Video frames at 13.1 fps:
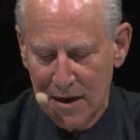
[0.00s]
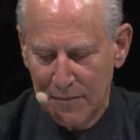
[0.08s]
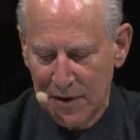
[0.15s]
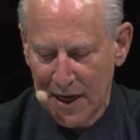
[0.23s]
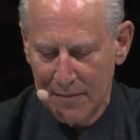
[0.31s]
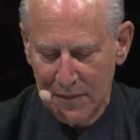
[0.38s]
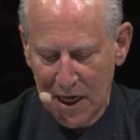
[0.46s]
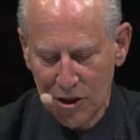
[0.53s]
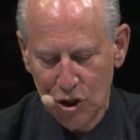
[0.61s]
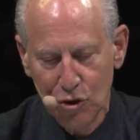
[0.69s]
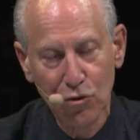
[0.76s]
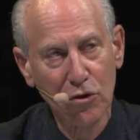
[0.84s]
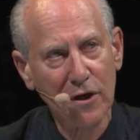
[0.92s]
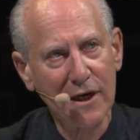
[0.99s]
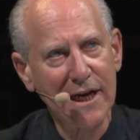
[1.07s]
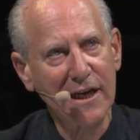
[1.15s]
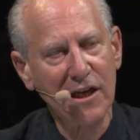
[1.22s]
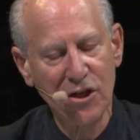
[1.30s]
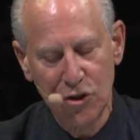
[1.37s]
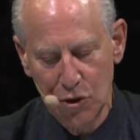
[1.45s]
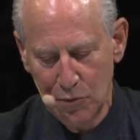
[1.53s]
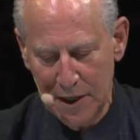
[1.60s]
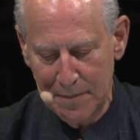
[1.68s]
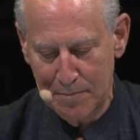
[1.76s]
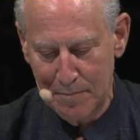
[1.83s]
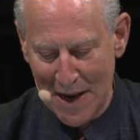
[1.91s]
but I'm not sure it can do
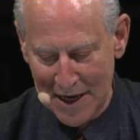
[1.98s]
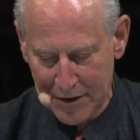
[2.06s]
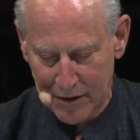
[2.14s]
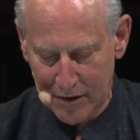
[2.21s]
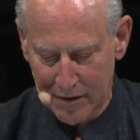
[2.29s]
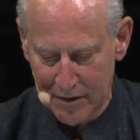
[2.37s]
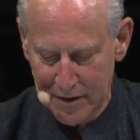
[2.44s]
it better.